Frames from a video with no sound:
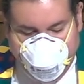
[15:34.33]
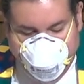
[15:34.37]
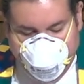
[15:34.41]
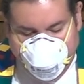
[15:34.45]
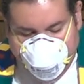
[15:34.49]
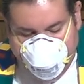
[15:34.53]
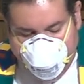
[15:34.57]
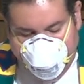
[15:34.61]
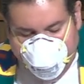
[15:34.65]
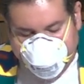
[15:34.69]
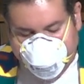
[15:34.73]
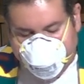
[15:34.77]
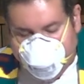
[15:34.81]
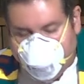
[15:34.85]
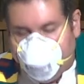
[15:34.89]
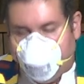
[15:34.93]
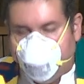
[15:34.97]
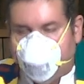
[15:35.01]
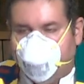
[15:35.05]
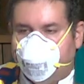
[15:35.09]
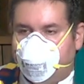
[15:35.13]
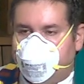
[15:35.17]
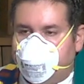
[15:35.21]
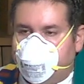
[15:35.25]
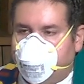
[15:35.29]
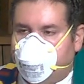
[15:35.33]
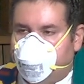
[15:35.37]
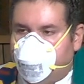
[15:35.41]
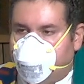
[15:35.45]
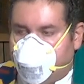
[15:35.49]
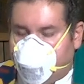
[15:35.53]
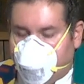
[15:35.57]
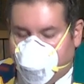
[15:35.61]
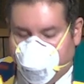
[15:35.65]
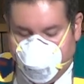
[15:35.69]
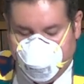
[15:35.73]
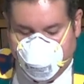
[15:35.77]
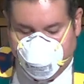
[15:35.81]
God gives them an
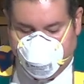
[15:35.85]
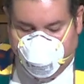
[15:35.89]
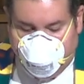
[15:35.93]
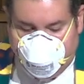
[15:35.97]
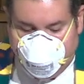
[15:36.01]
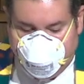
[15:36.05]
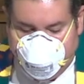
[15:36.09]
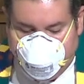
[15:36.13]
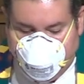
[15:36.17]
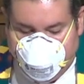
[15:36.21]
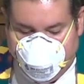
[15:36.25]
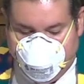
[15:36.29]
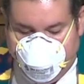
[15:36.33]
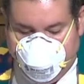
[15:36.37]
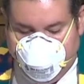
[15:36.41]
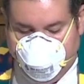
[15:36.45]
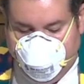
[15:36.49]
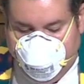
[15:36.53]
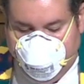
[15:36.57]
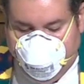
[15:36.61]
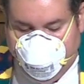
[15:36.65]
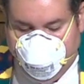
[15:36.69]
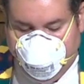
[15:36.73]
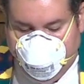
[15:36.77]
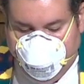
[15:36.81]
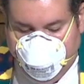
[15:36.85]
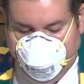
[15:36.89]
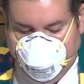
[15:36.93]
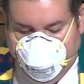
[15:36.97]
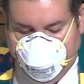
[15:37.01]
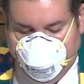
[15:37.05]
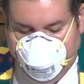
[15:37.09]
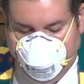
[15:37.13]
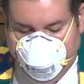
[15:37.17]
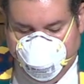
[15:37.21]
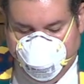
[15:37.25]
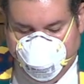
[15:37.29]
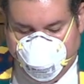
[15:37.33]
identity.
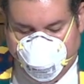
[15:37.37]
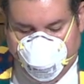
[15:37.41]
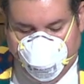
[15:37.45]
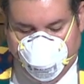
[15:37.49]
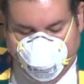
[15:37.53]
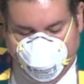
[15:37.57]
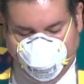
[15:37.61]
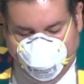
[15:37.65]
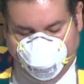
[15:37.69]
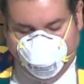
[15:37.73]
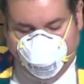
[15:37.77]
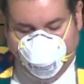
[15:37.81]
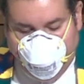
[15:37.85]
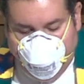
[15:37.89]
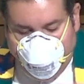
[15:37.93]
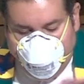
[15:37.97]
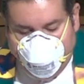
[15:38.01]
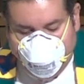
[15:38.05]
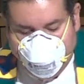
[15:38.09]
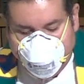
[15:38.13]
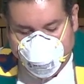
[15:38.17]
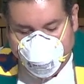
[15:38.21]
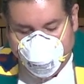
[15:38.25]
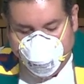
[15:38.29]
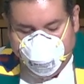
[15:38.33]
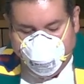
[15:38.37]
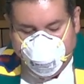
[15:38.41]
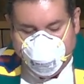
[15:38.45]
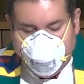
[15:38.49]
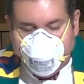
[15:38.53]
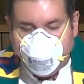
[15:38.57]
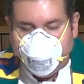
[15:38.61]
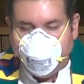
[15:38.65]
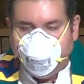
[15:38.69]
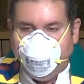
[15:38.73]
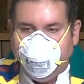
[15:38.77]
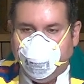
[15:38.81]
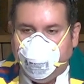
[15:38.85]
God forms them into
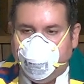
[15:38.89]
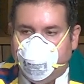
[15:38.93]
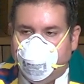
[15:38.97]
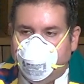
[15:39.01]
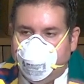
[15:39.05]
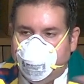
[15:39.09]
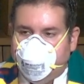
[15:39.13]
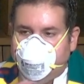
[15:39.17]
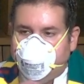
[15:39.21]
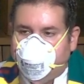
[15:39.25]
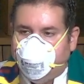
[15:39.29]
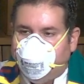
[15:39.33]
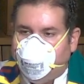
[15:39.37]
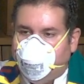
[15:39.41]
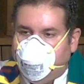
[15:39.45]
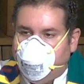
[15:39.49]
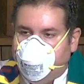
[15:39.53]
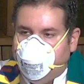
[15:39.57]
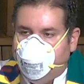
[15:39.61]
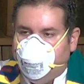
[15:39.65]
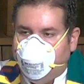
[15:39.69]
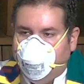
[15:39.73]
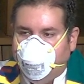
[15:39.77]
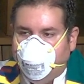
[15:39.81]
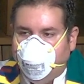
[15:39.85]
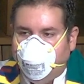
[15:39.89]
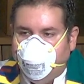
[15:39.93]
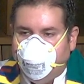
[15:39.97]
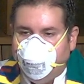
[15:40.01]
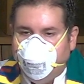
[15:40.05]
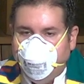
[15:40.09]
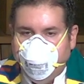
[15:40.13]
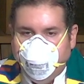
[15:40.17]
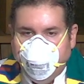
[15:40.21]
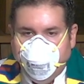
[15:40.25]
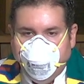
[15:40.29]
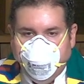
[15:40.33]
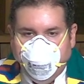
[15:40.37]
being a people
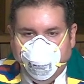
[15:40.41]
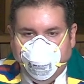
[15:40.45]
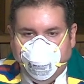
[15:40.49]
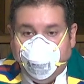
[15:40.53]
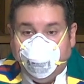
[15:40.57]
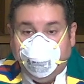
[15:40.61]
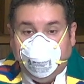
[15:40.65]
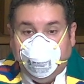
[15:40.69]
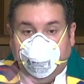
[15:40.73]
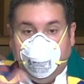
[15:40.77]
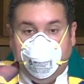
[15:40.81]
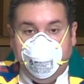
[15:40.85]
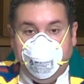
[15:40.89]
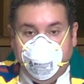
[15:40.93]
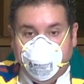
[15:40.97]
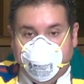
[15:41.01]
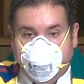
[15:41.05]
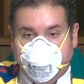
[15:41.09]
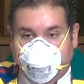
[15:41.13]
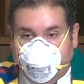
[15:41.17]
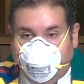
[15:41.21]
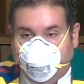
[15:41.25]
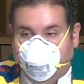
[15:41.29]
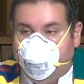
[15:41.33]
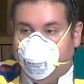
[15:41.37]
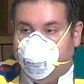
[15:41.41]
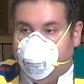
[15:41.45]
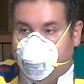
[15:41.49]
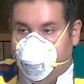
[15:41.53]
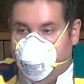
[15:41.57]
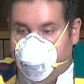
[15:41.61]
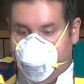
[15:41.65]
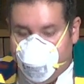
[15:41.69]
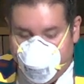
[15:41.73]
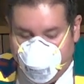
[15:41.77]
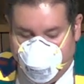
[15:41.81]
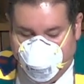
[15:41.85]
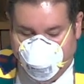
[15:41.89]
of light for the
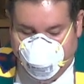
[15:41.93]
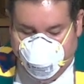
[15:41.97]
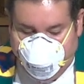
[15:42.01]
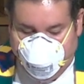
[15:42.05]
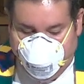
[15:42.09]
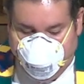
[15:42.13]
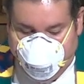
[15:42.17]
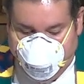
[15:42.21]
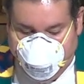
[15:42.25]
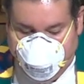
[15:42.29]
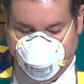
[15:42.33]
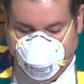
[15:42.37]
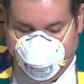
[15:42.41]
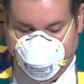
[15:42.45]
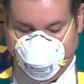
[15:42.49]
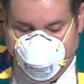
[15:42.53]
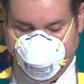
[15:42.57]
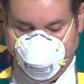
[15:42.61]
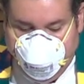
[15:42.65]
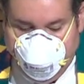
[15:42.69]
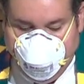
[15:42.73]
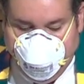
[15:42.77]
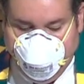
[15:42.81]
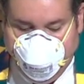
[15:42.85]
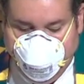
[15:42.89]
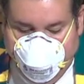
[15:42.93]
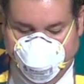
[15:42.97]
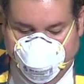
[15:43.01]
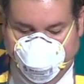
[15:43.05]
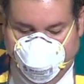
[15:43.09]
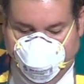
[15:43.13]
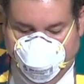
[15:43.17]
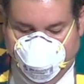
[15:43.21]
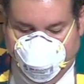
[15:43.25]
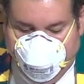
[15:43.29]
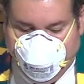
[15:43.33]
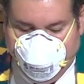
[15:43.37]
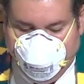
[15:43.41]
nations.
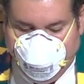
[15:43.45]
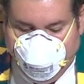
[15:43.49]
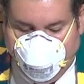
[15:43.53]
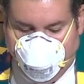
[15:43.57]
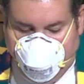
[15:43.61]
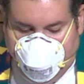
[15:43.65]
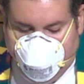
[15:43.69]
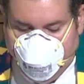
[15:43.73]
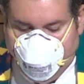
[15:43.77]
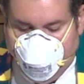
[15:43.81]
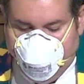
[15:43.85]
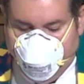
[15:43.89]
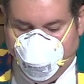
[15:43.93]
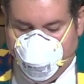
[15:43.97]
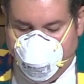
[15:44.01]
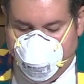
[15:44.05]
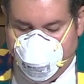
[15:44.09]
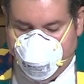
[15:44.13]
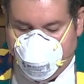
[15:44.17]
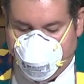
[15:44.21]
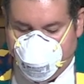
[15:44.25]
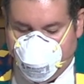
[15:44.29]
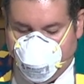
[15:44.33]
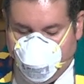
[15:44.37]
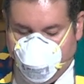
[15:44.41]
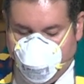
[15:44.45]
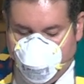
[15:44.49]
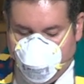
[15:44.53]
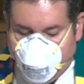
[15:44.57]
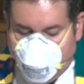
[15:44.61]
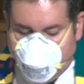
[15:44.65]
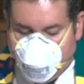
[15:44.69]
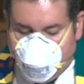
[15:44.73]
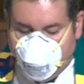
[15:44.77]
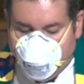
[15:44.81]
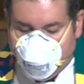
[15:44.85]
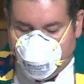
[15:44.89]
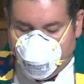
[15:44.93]
And what we as
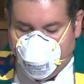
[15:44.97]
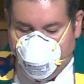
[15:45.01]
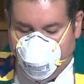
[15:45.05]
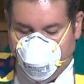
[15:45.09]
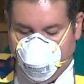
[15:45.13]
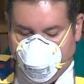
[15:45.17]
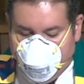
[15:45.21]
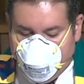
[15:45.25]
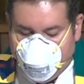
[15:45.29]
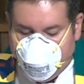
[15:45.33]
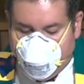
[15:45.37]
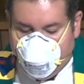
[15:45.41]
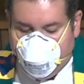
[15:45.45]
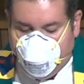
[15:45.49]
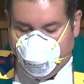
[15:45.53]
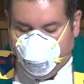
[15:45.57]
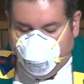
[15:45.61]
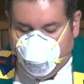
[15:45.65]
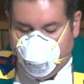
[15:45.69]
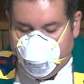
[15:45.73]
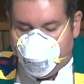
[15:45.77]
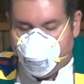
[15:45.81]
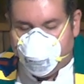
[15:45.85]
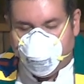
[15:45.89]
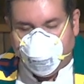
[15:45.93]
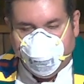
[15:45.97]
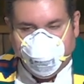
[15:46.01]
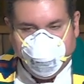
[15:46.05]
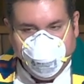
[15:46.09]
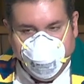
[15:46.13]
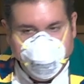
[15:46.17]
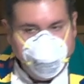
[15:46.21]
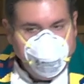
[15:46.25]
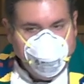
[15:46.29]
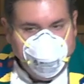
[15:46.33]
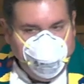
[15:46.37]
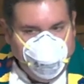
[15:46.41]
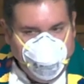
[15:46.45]
Christians call salvation
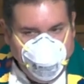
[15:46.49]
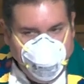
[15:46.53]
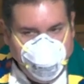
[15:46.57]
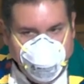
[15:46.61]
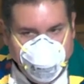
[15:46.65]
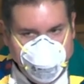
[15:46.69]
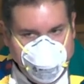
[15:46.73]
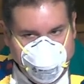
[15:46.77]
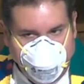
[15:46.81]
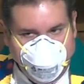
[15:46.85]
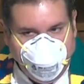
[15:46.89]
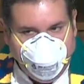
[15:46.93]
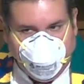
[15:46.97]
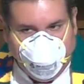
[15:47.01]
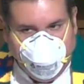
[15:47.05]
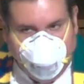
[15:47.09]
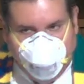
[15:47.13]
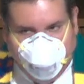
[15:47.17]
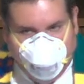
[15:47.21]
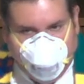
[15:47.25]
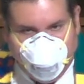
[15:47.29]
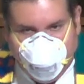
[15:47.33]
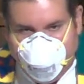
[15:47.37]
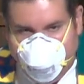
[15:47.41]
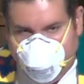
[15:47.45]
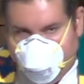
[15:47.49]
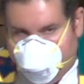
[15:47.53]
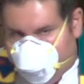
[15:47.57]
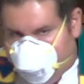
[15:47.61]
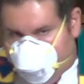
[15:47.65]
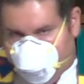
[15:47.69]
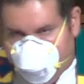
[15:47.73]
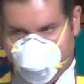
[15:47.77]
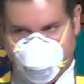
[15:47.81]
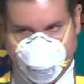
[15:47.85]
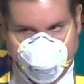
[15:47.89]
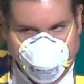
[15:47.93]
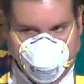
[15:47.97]
isn't really different from that
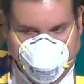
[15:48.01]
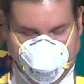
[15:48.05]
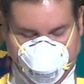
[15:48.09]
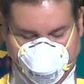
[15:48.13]
vision.